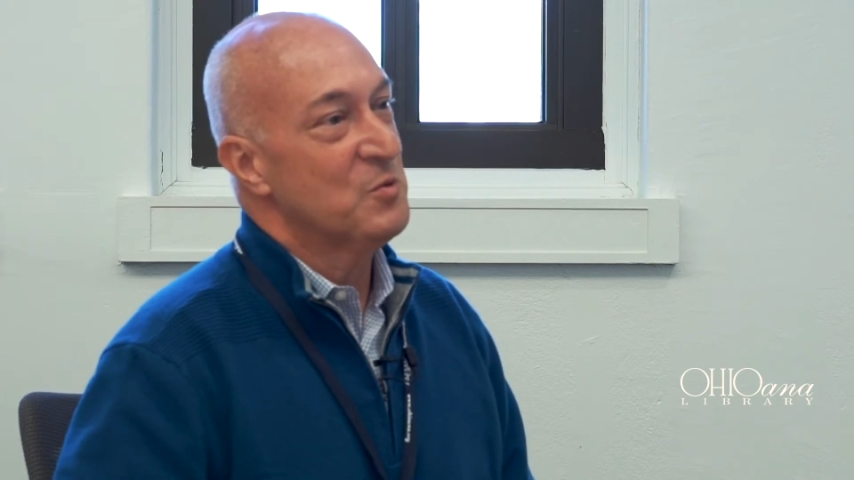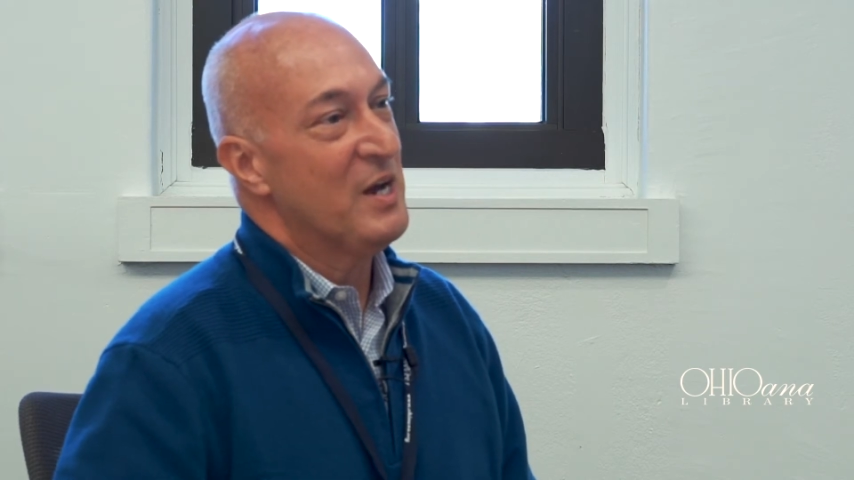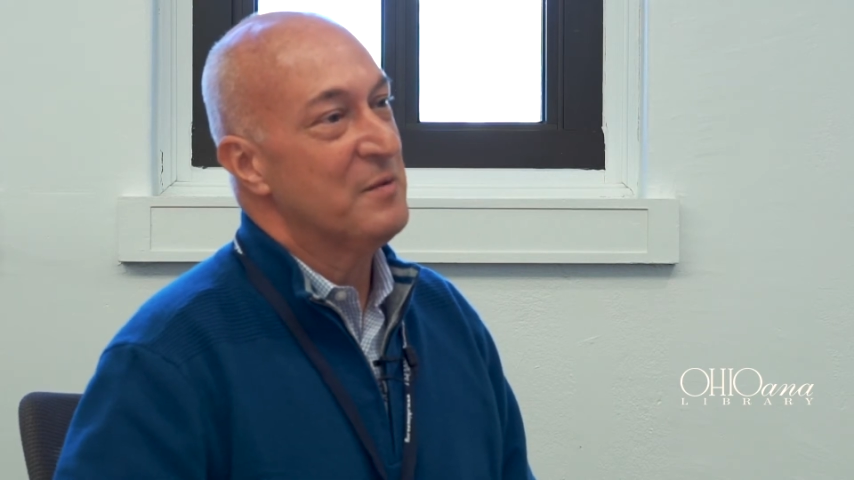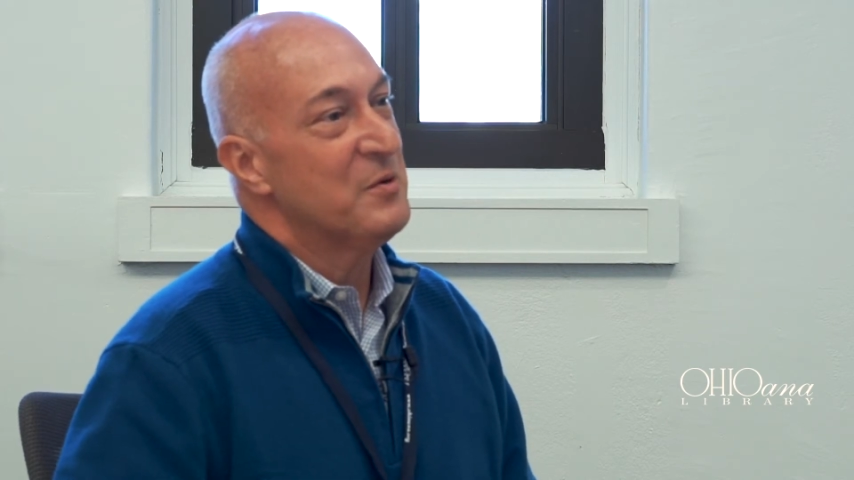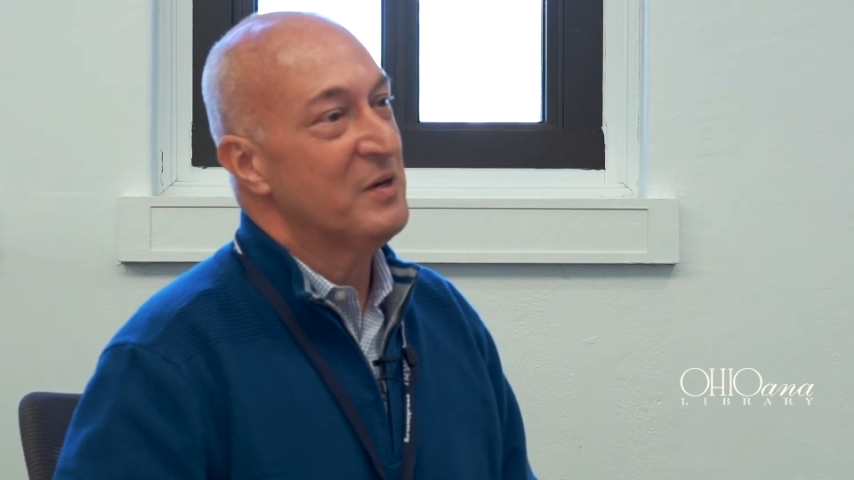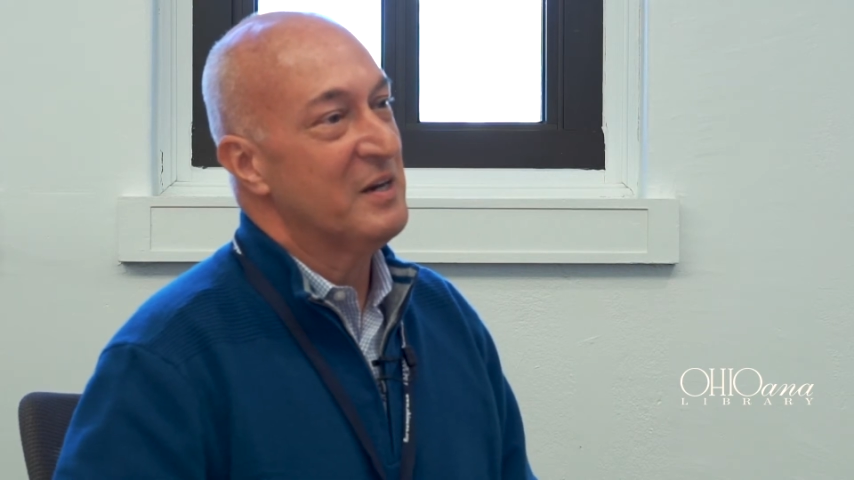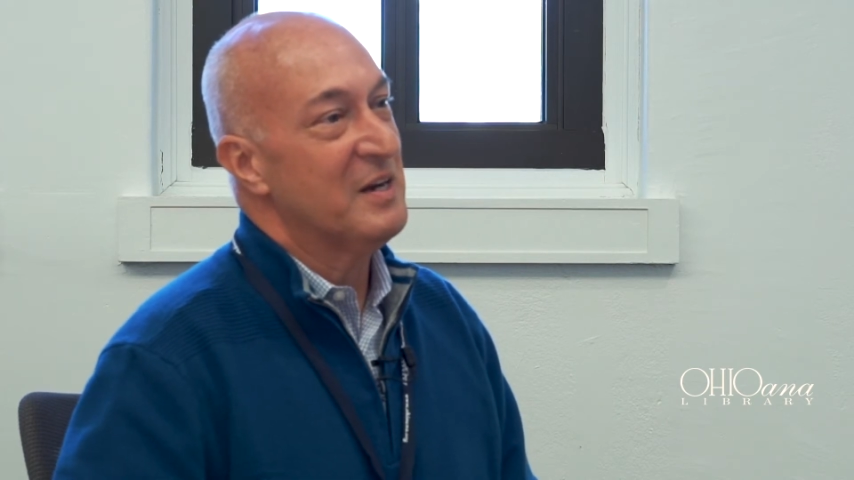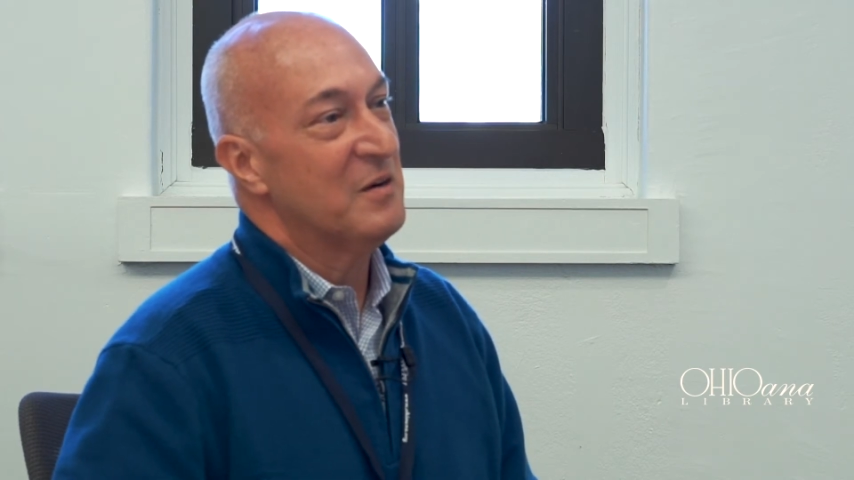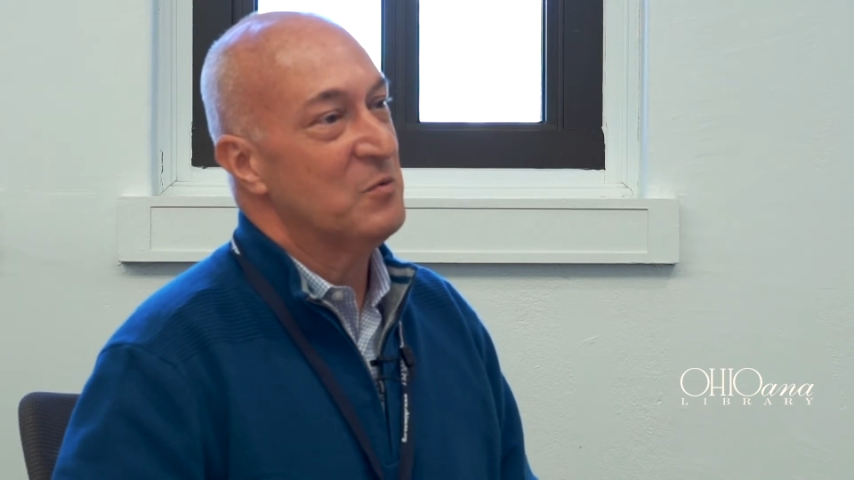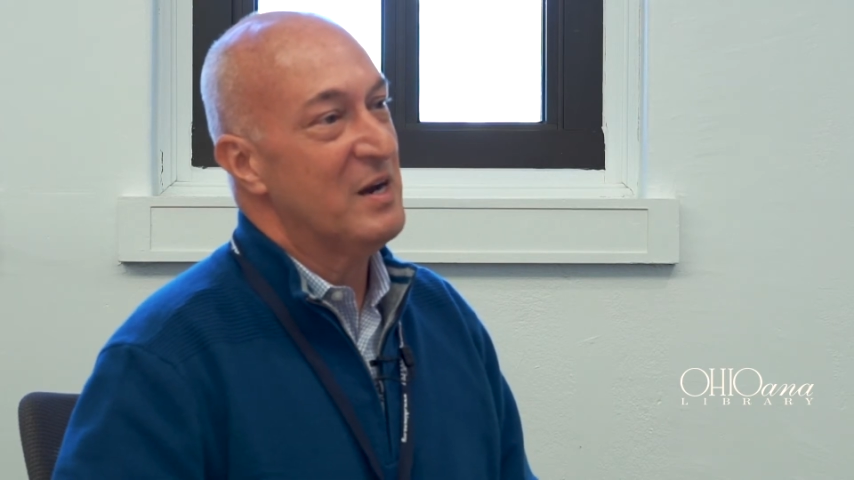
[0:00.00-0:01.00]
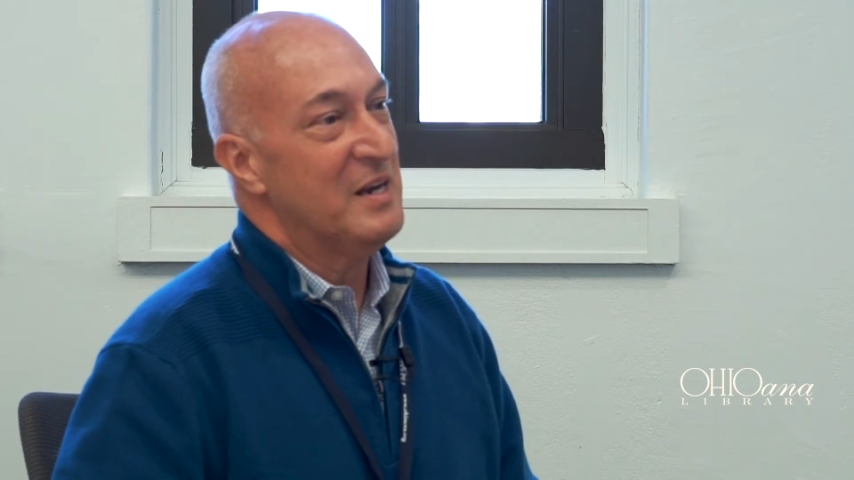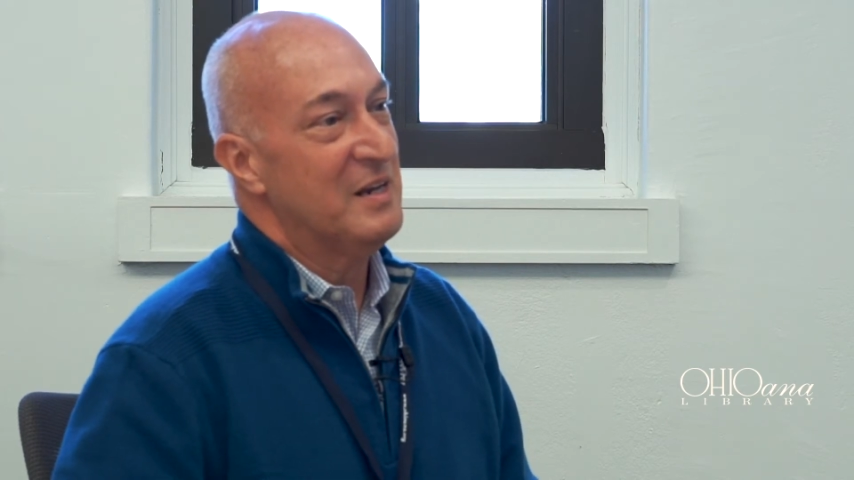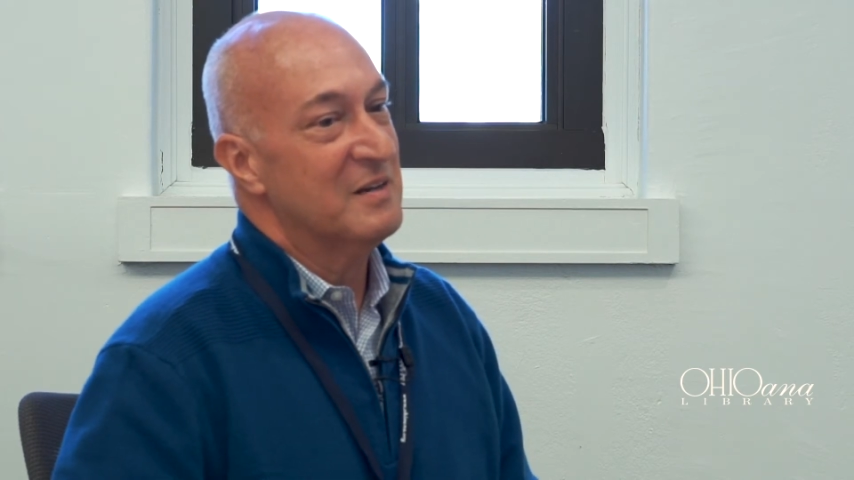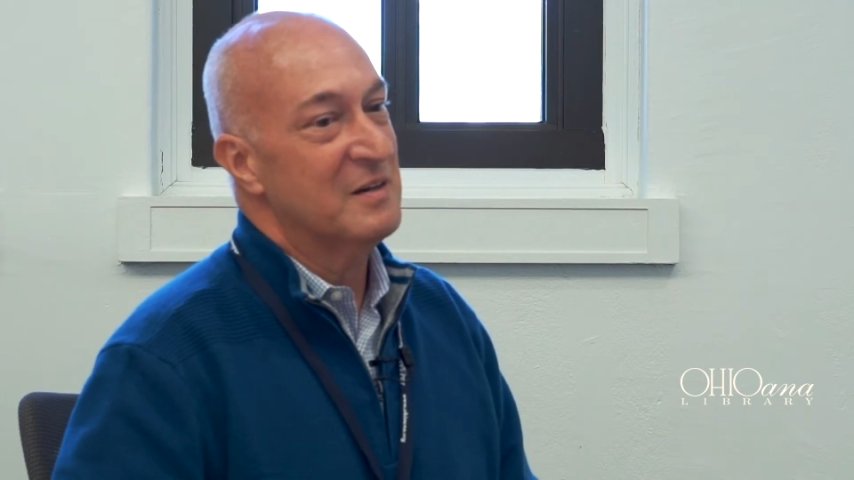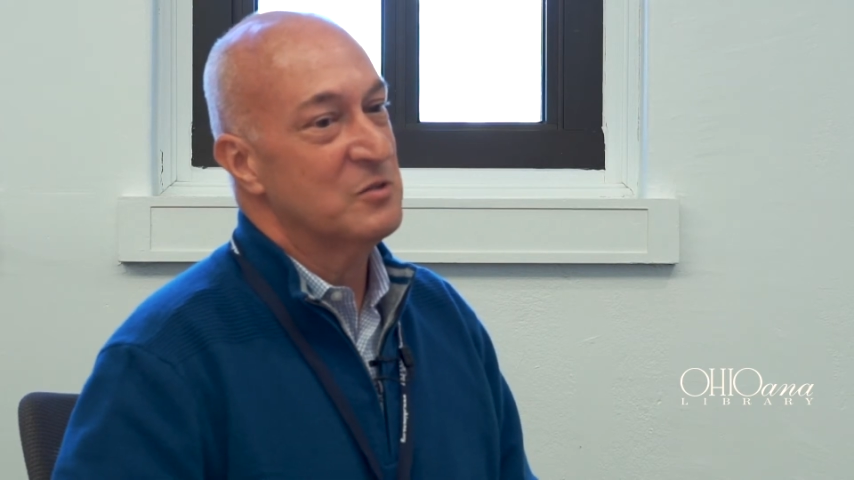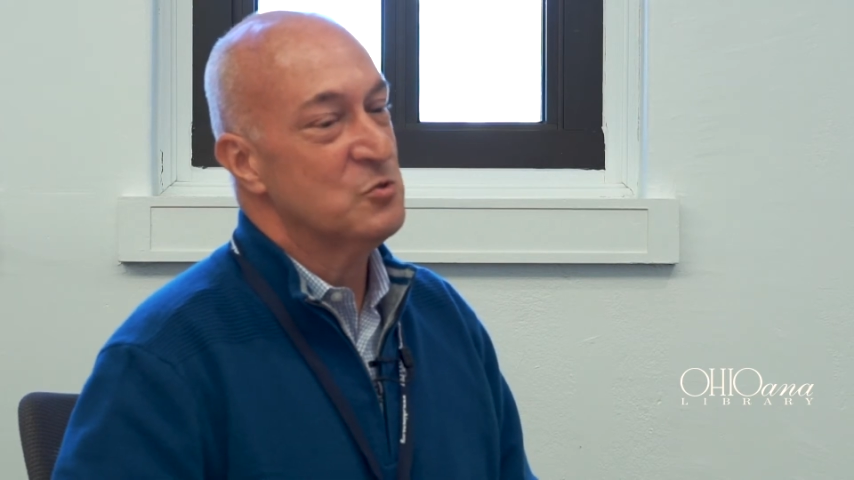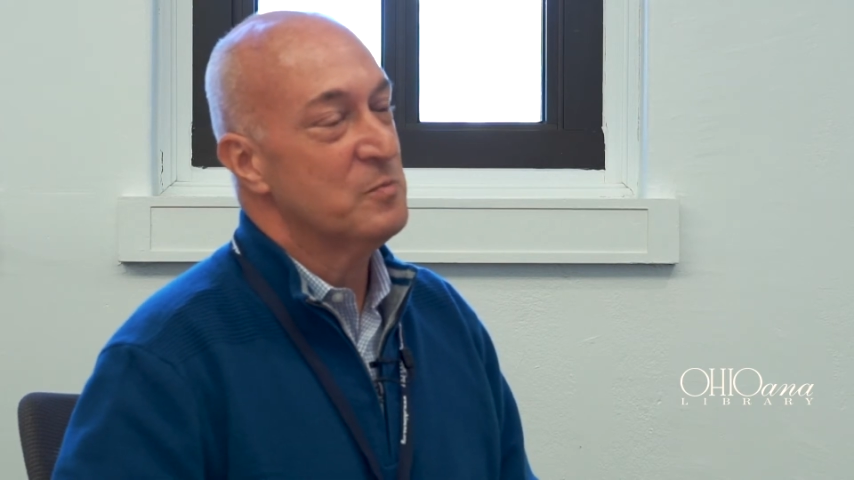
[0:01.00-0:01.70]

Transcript: Bradbury, kind of writing on 2